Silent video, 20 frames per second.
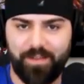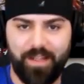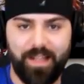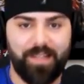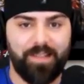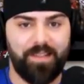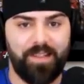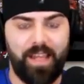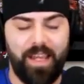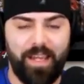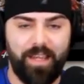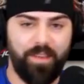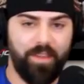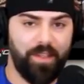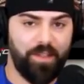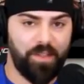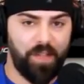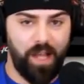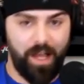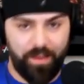Let's say
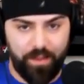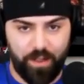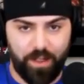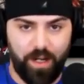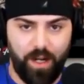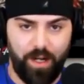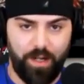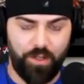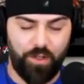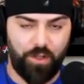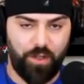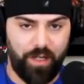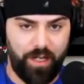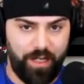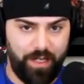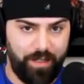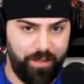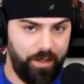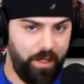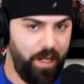this other
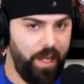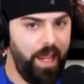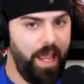country